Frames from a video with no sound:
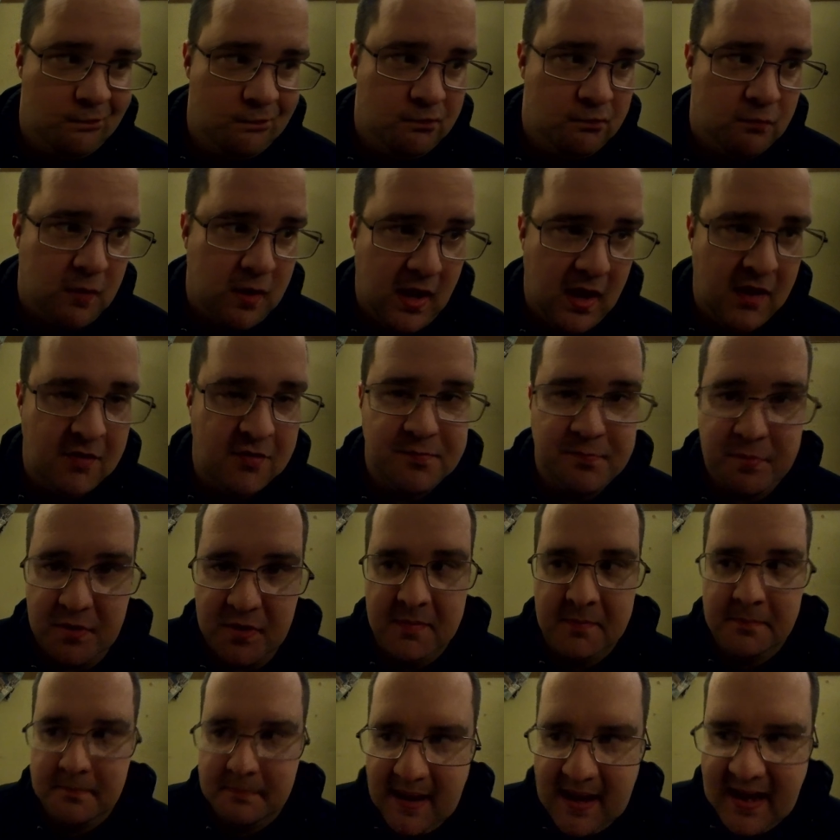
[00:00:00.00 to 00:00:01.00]
Well, I was
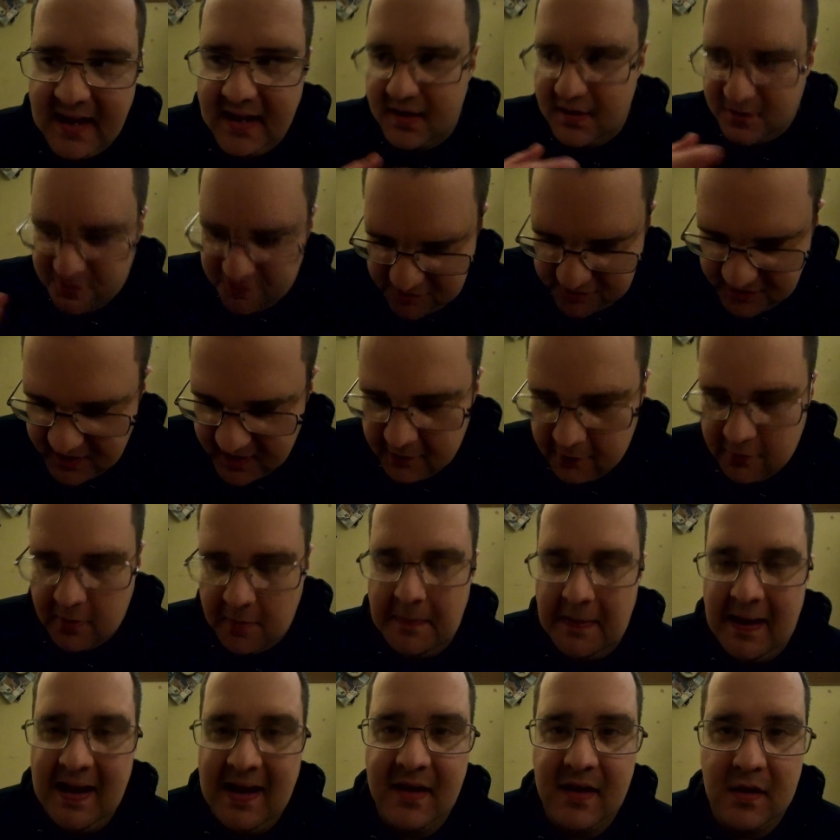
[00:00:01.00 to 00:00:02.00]
putting back together a
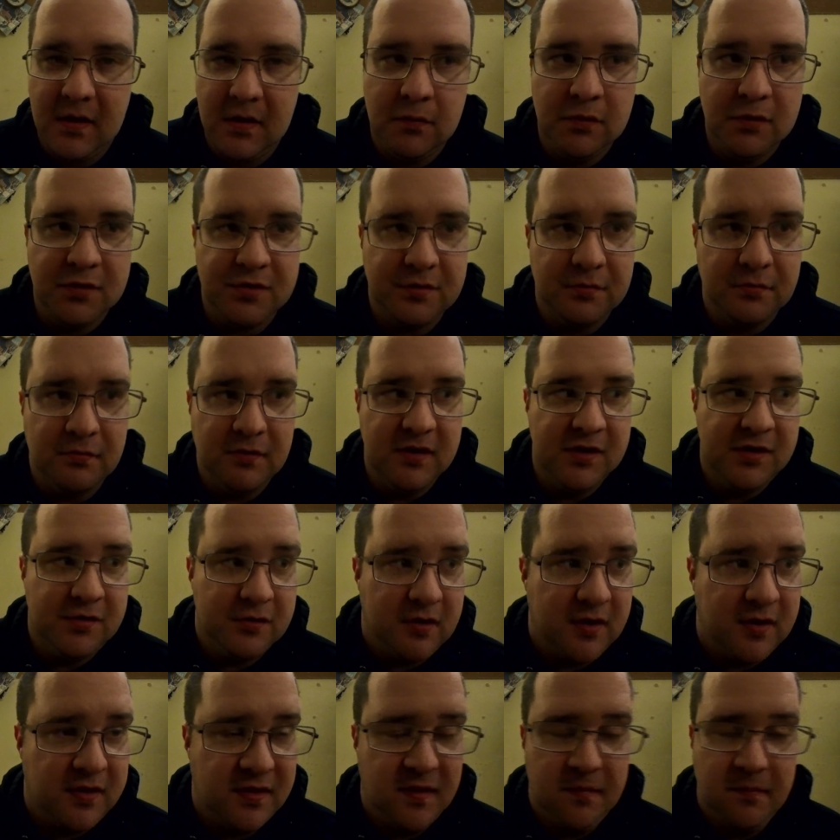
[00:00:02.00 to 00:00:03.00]
Mac, I wasn't really
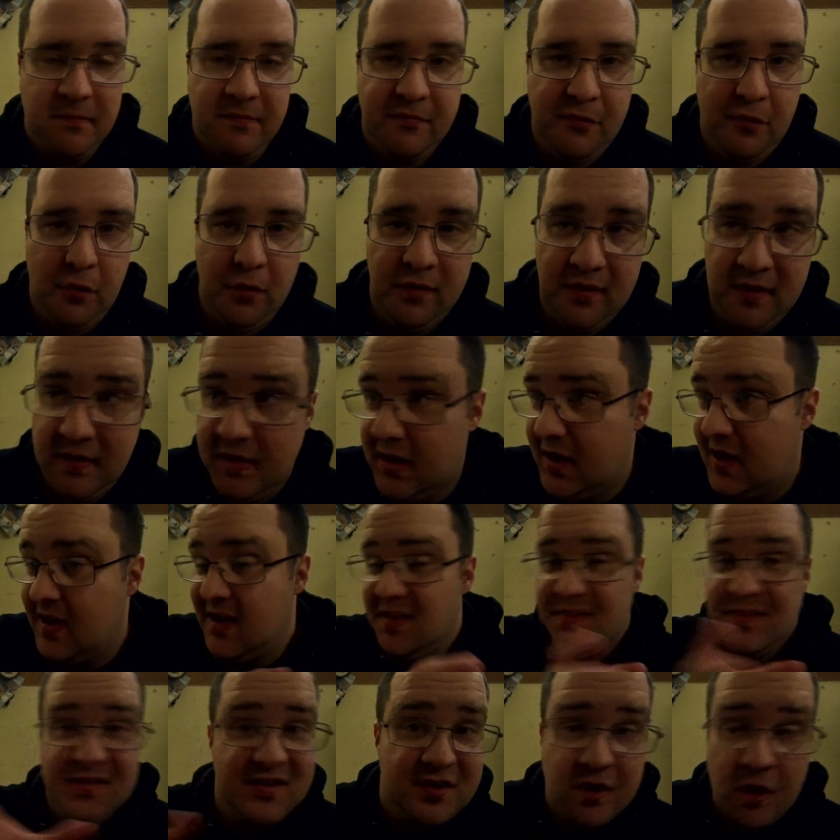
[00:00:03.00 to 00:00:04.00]
doing anything before then.
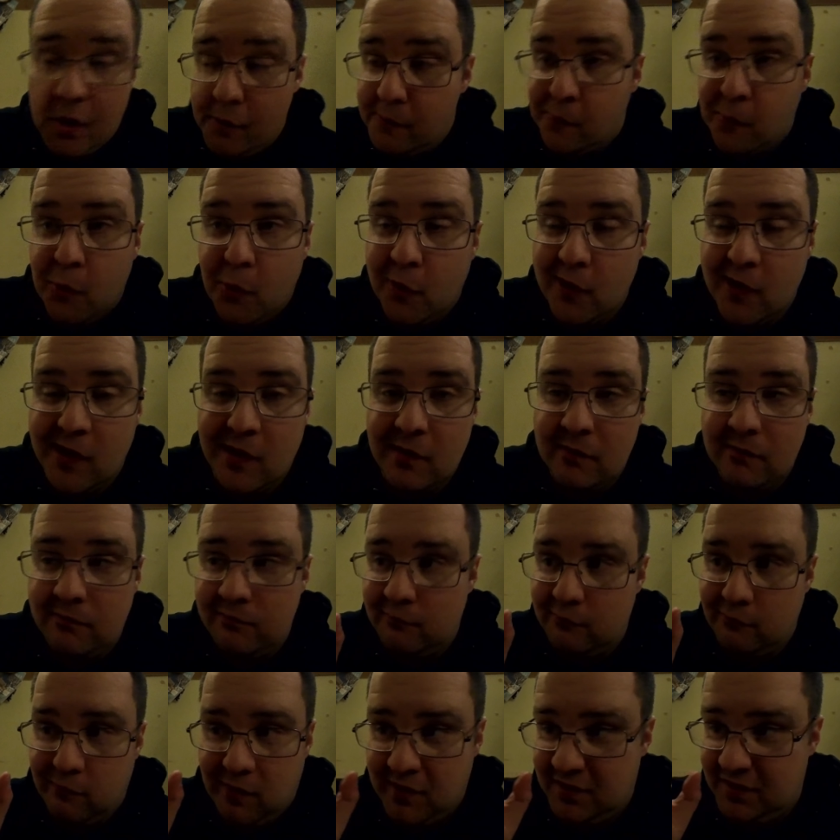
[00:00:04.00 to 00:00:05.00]
This whole morning
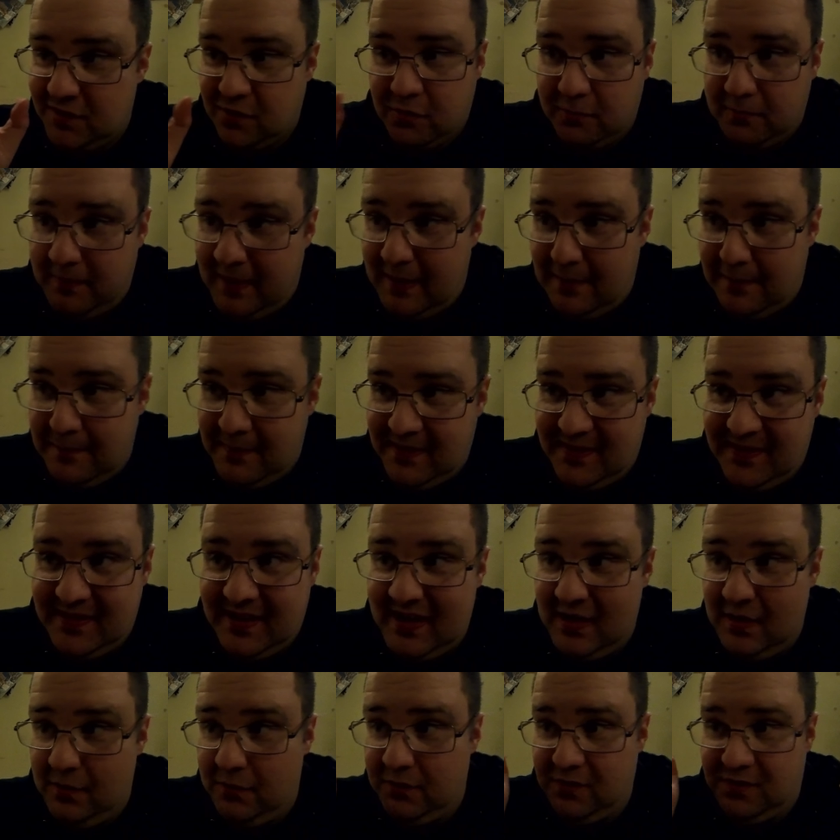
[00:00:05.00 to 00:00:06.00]
until about
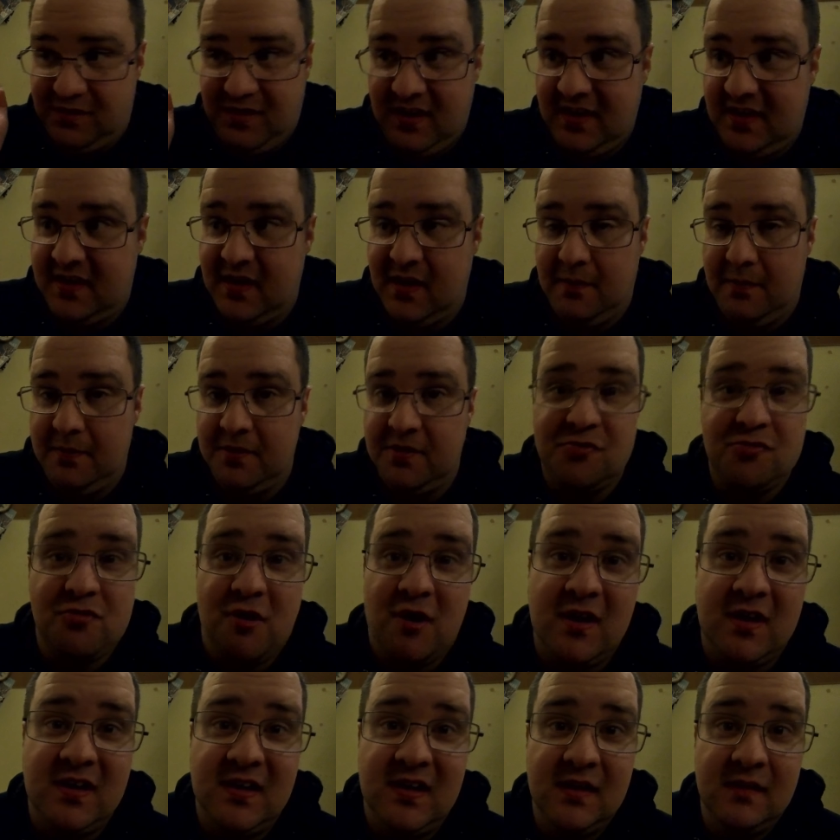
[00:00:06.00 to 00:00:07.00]
midday was taken up in
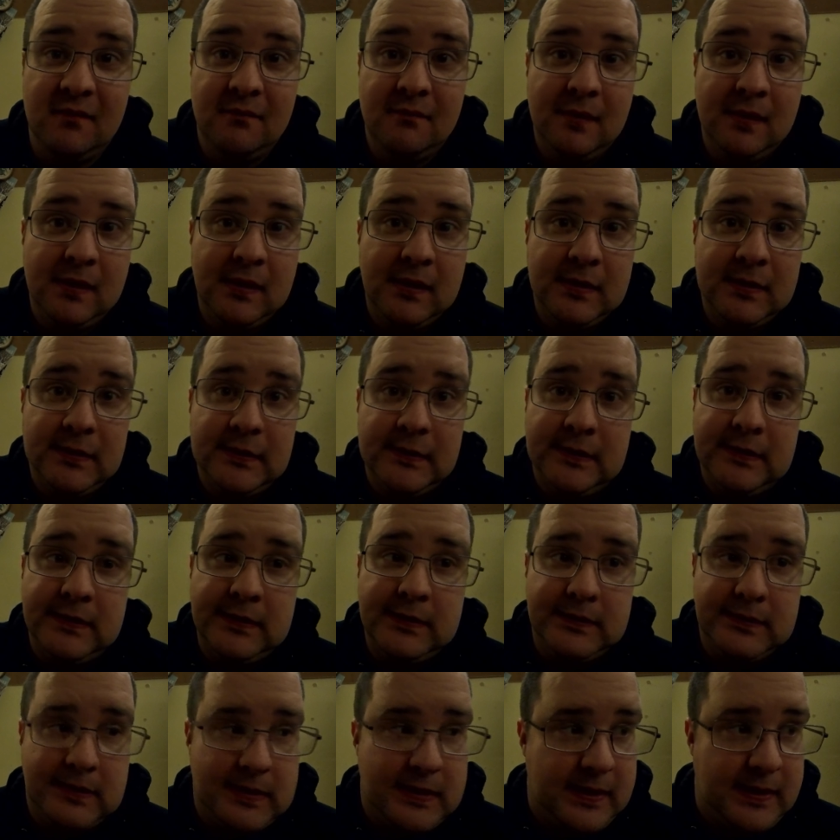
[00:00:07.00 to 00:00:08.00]
training.
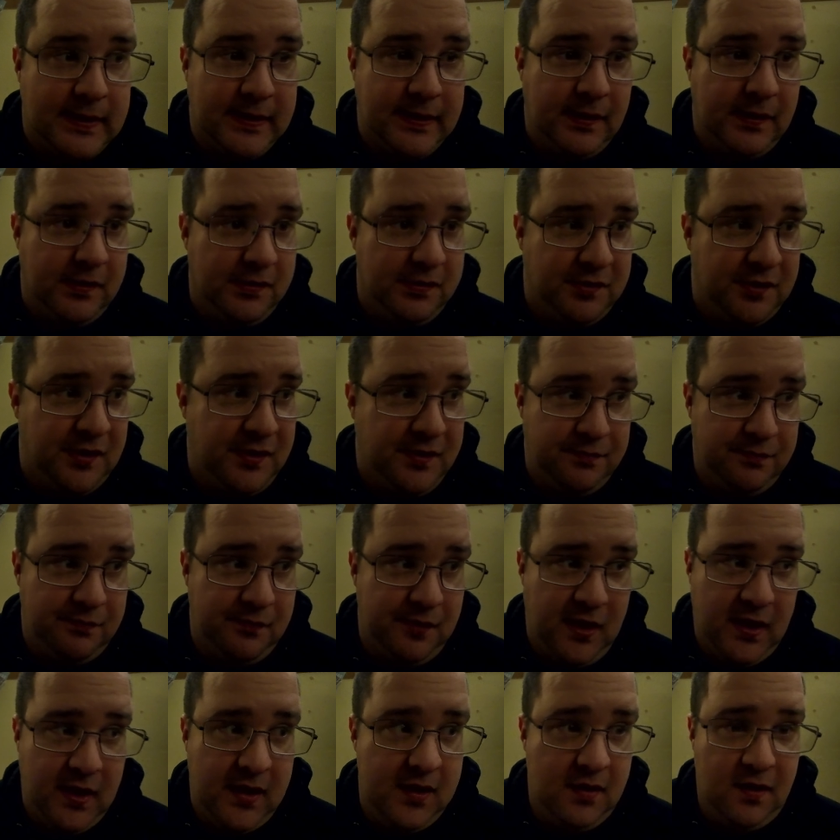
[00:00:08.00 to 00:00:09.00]
And I was like,
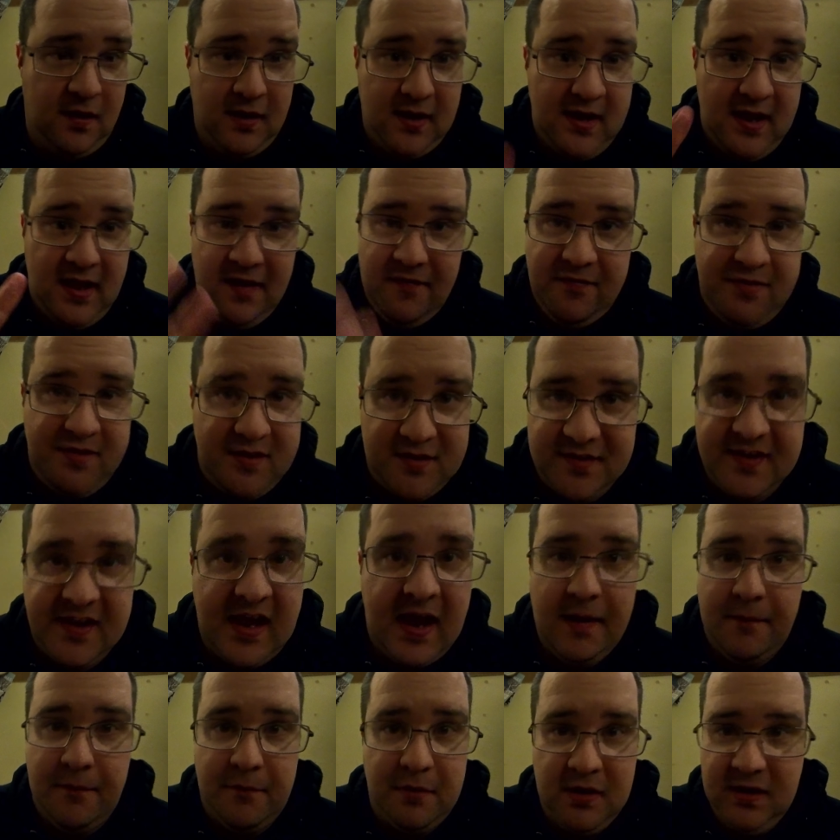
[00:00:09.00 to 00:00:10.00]
and I left this
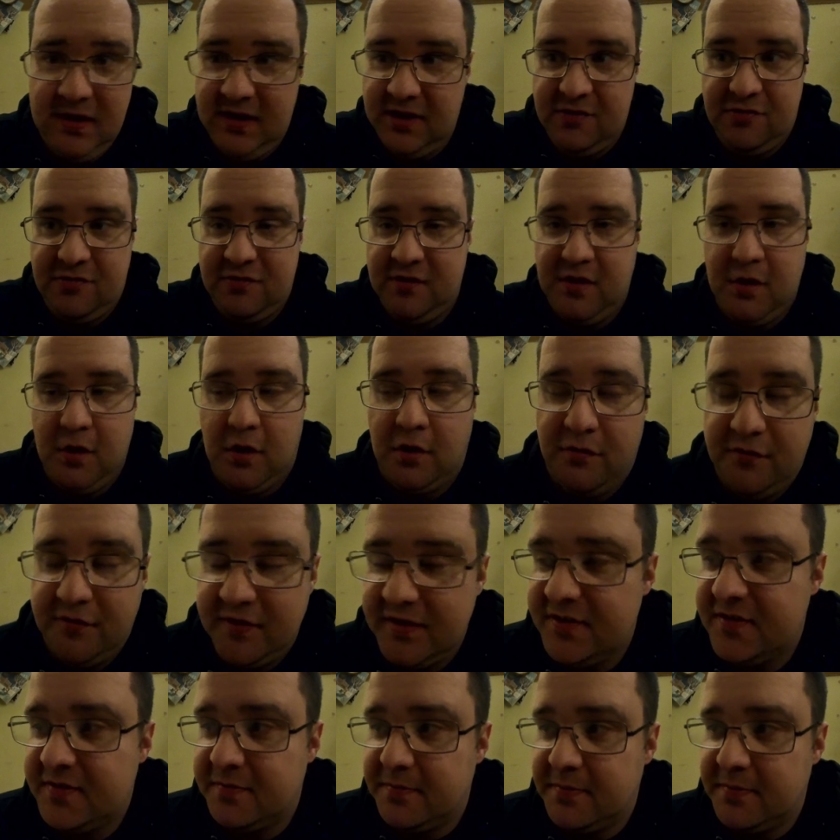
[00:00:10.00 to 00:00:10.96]
camera literally in the office